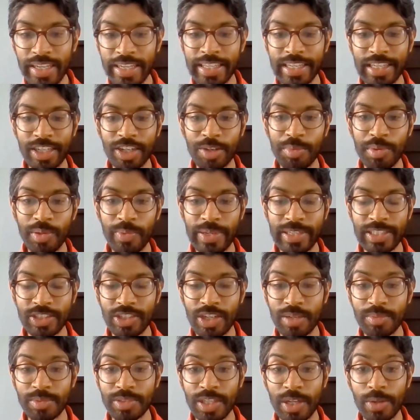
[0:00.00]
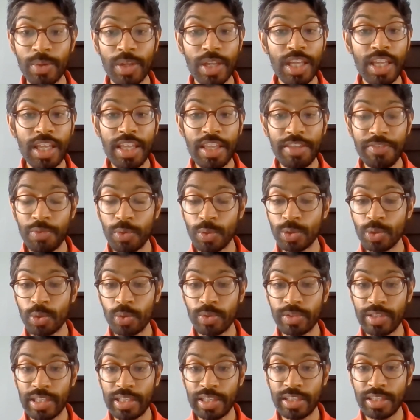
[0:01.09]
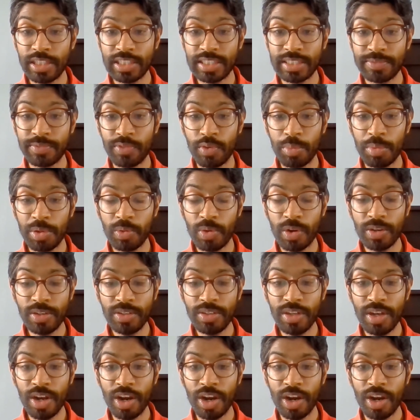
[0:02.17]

in a couple of weeks' time. So if you want to talk things Formula One,